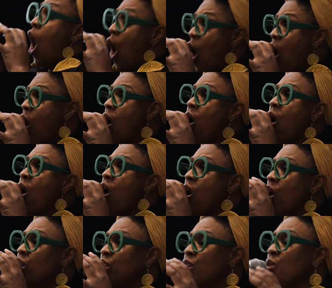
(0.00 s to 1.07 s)

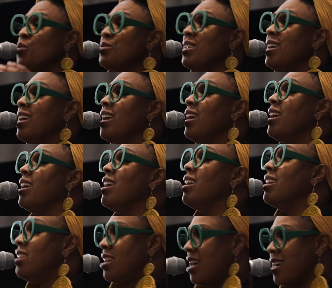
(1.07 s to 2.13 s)
all you
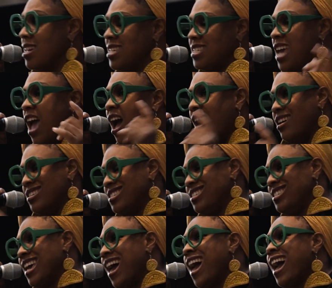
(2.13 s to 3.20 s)
need is a
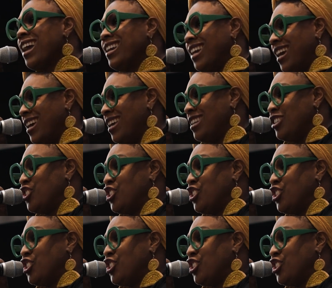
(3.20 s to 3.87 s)
second